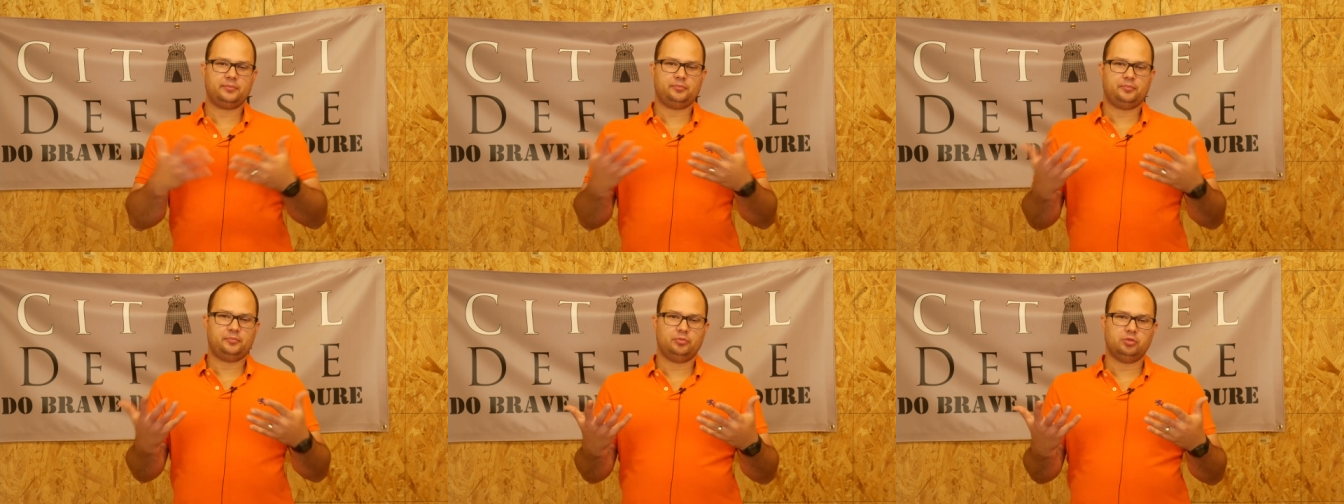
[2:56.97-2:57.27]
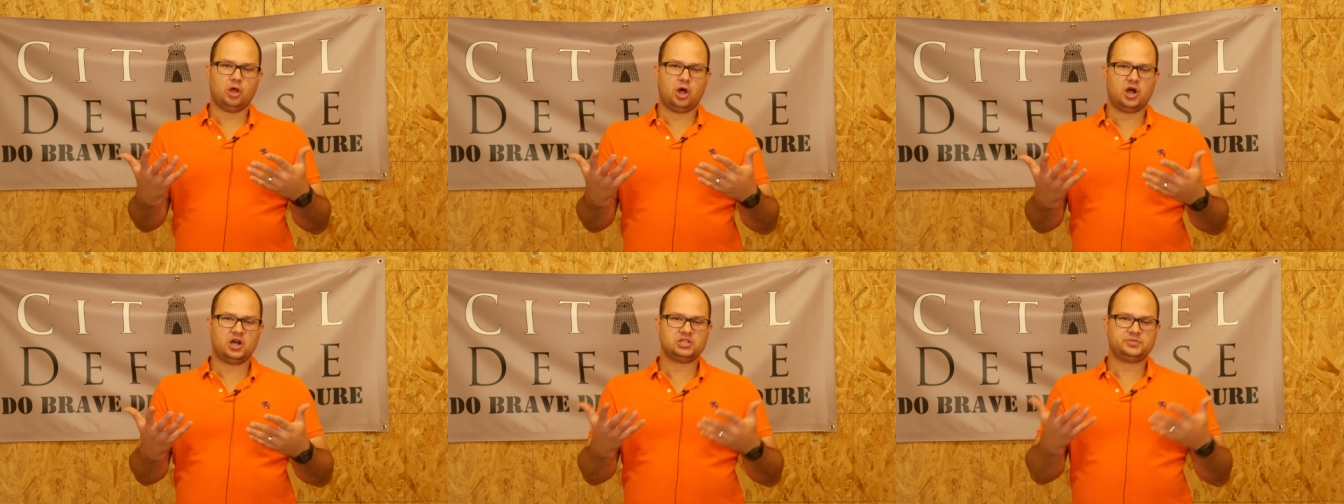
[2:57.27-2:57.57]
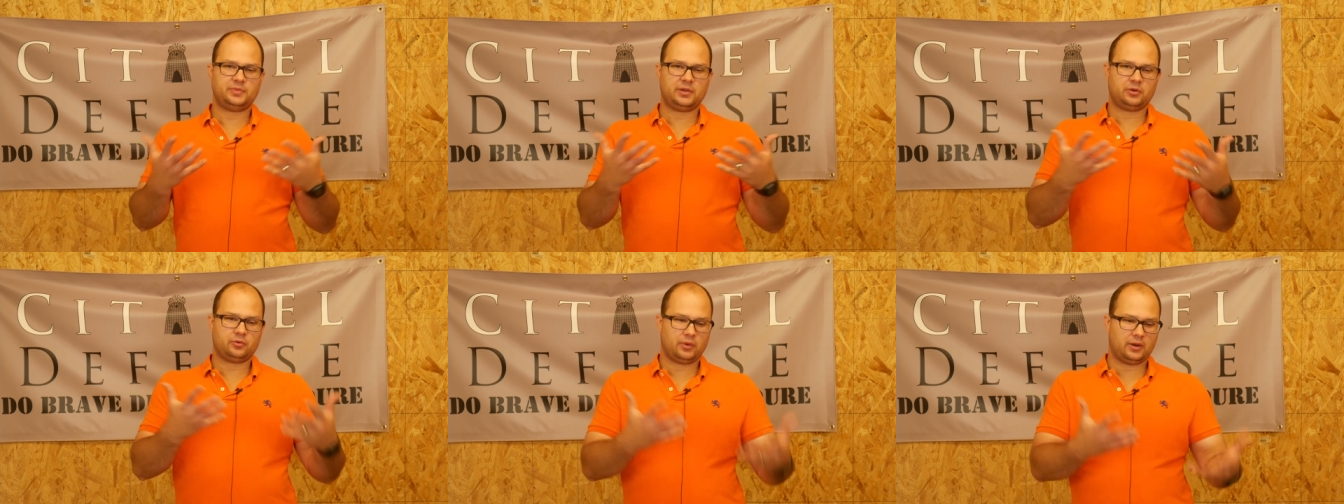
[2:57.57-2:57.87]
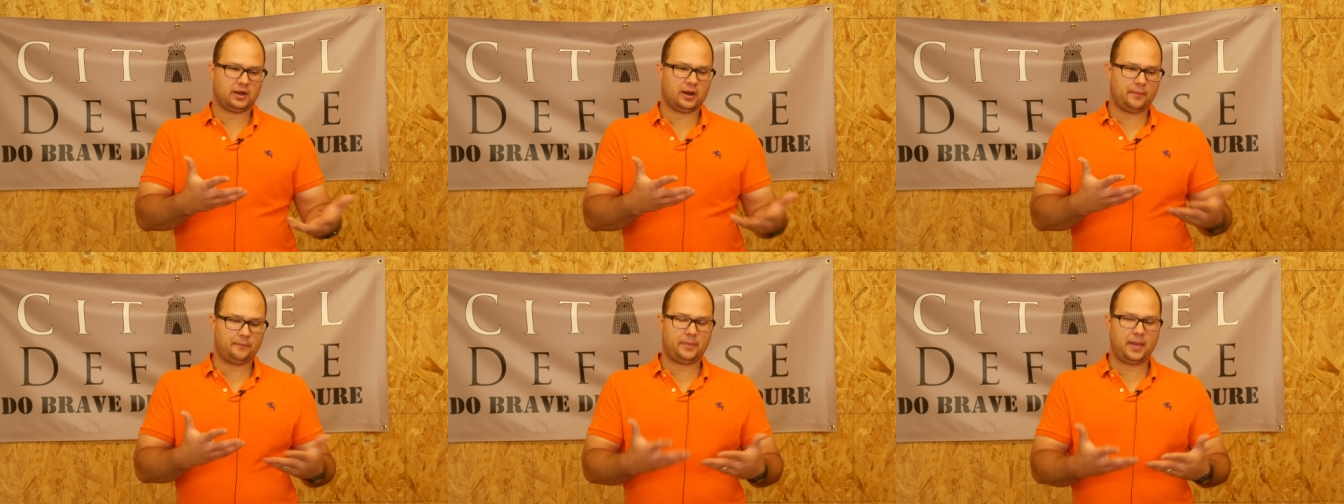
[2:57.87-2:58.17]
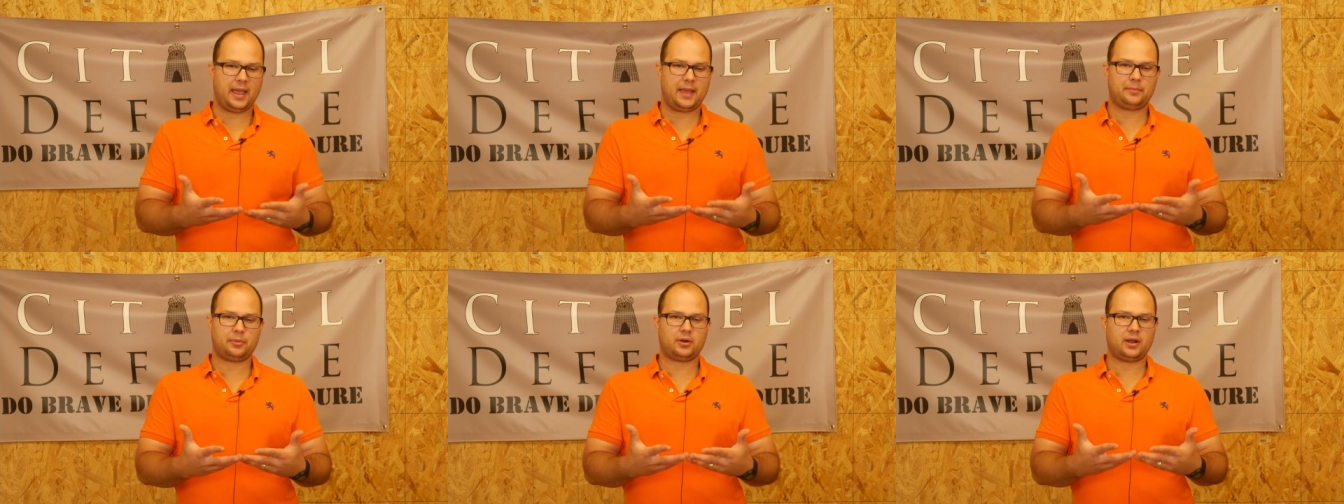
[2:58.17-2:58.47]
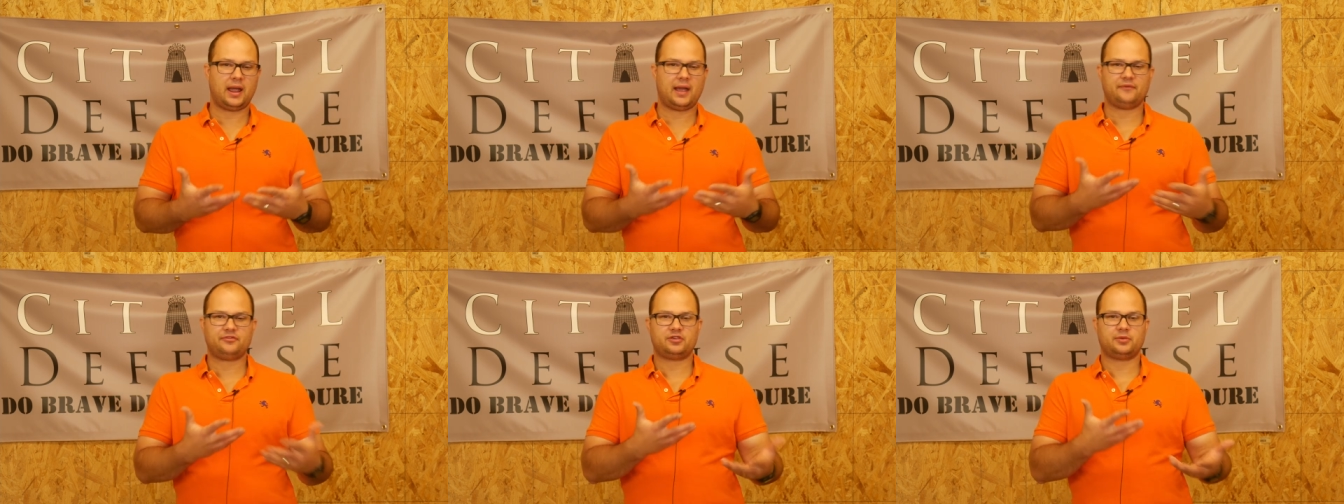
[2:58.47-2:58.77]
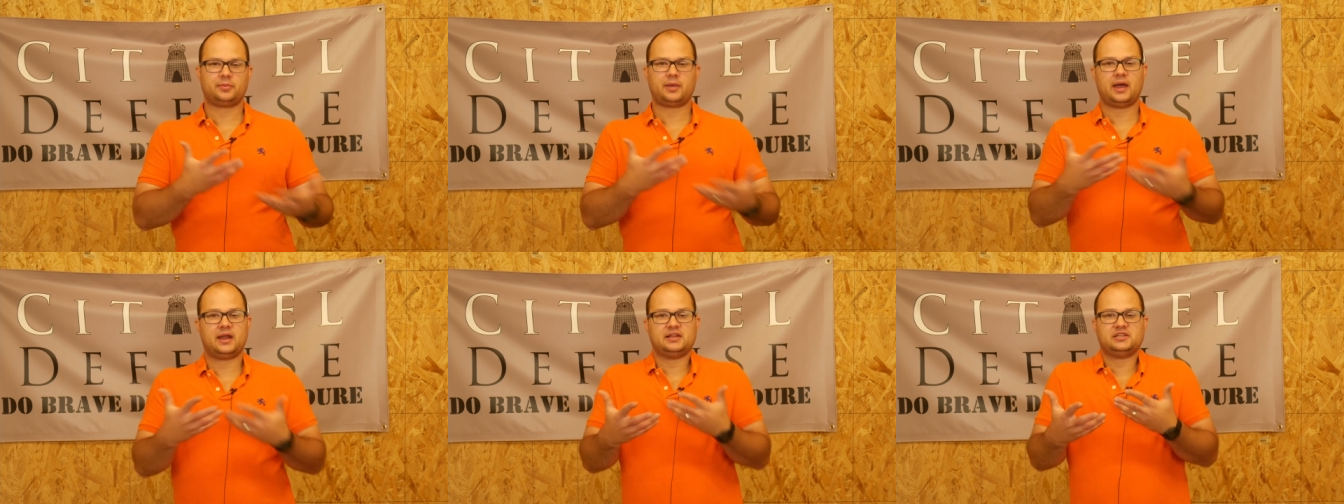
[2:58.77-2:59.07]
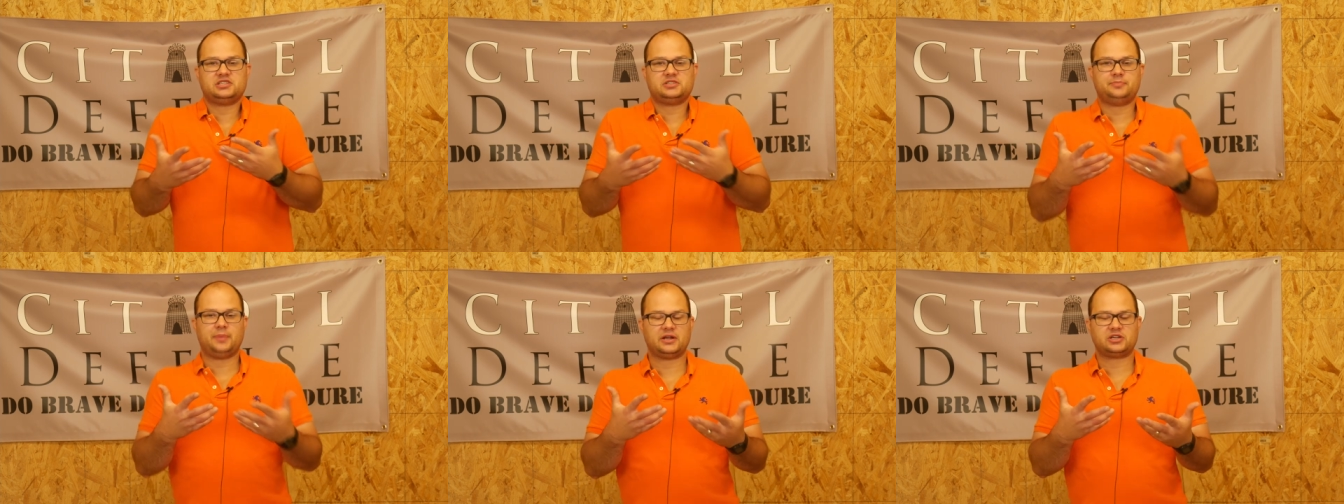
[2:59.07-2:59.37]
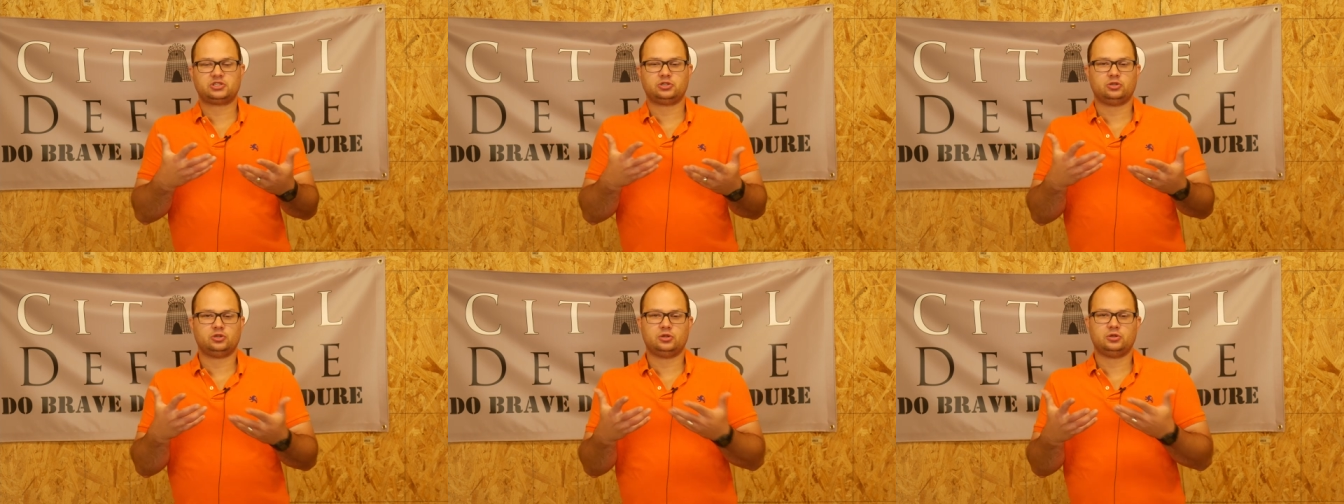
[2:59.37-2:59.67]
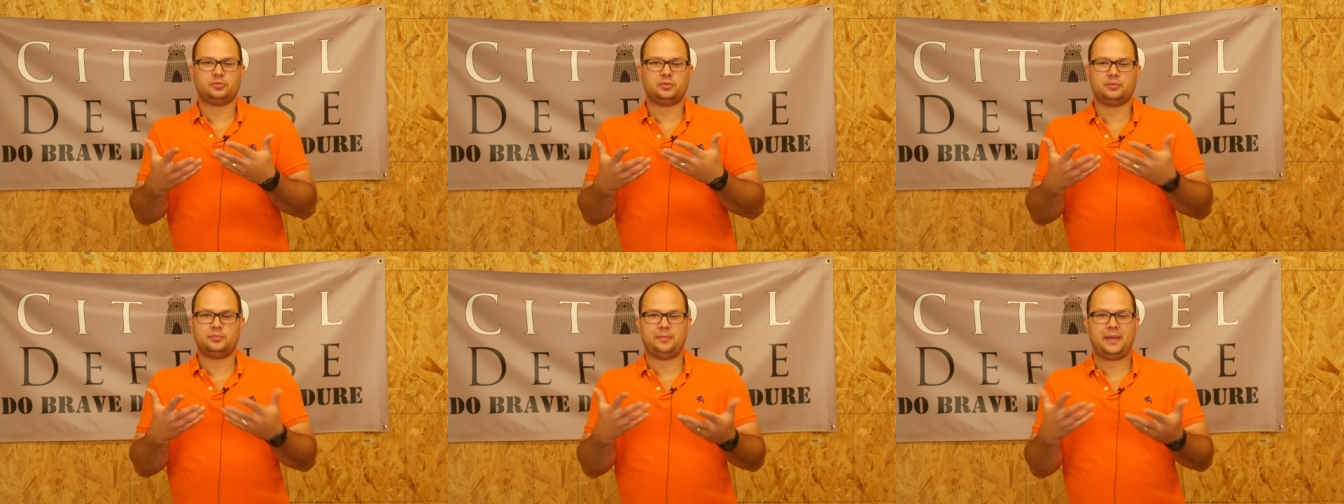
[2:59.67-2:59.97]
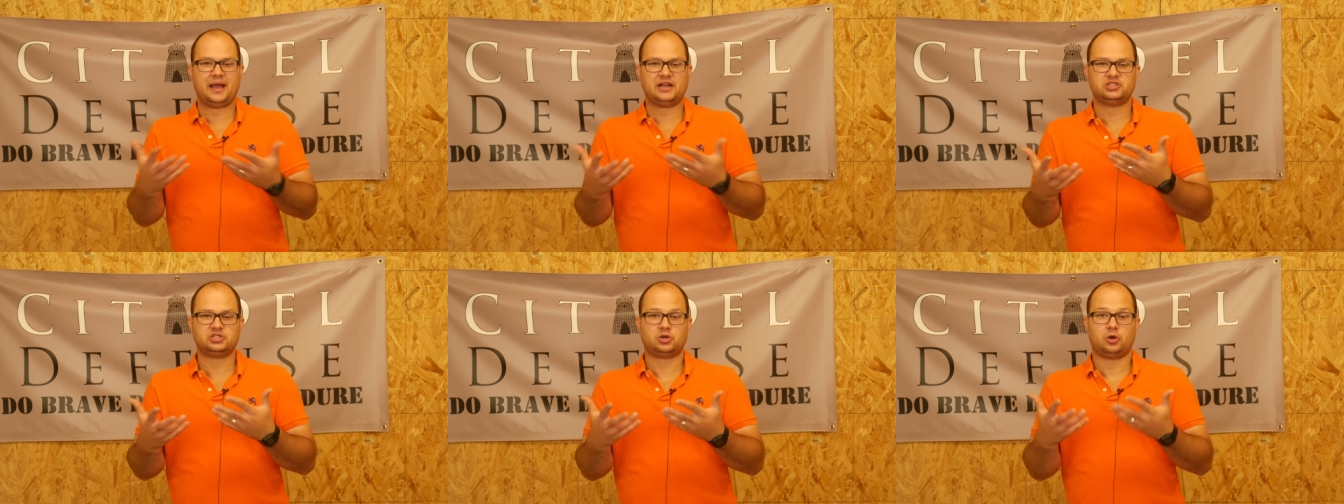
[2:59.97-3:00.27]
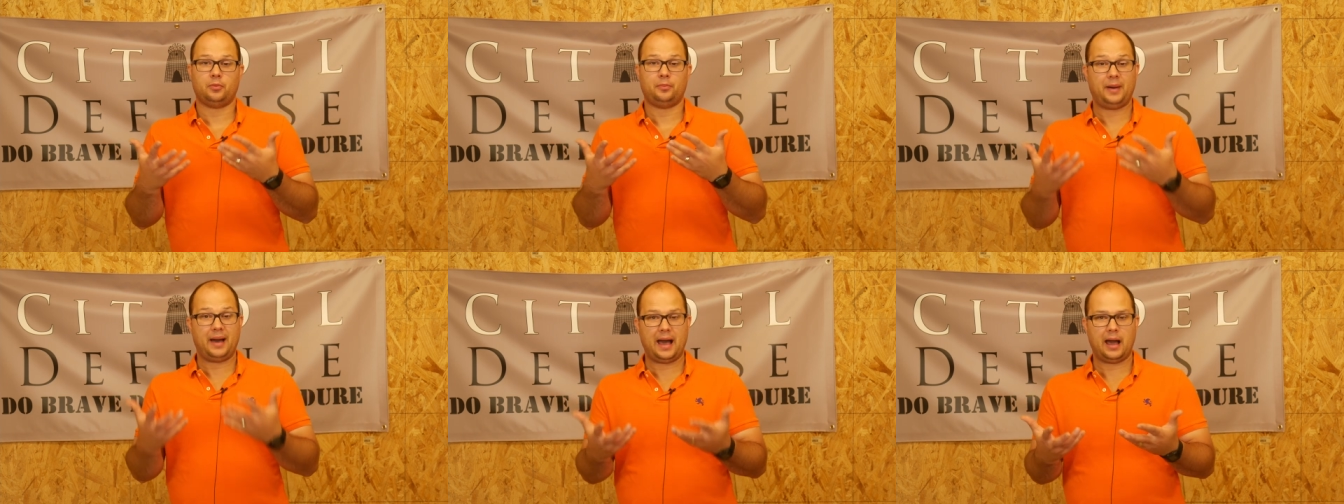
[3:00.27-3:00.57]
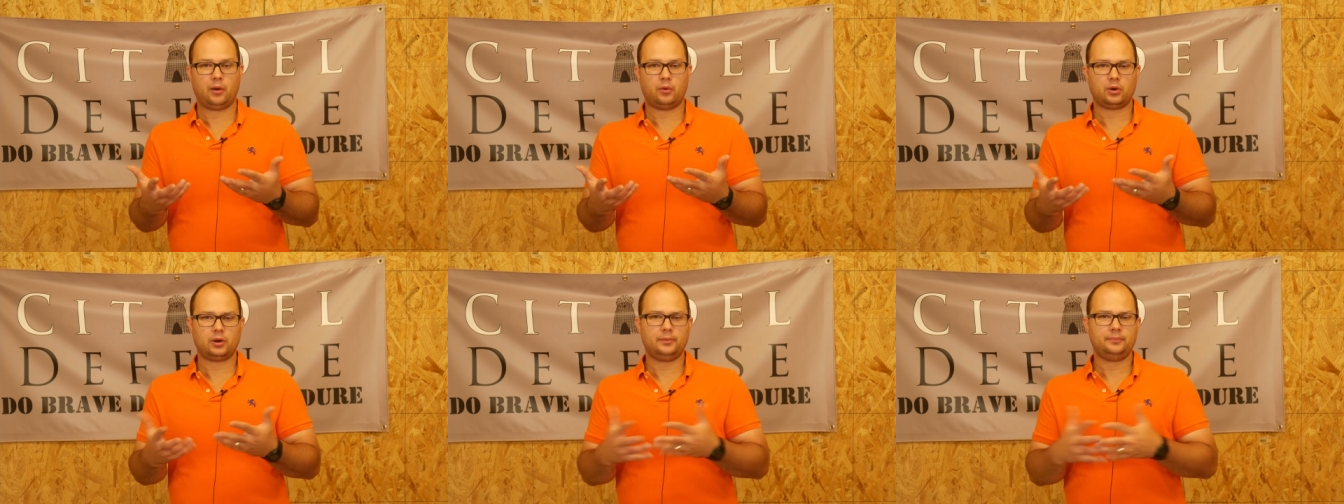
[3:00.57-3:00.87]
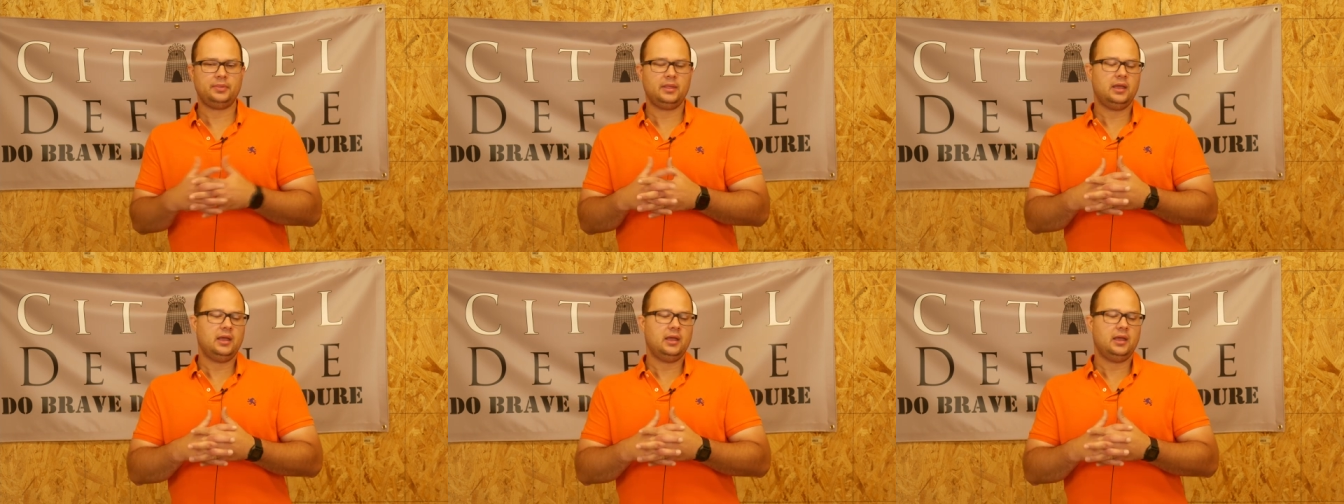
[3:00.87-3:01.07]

laws being written on paper have some kind of special magical power.